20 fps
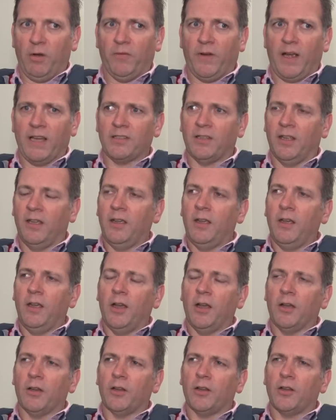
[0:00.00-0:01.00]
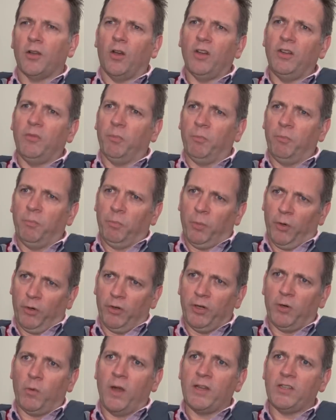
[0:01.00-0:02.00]
Belfast, Cardiff
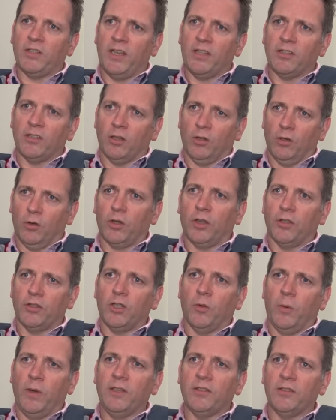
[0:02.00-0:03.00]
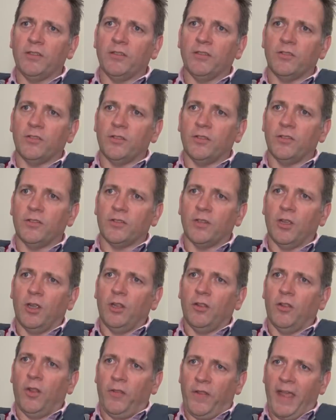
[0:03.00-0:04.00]
put a request in to look at two instances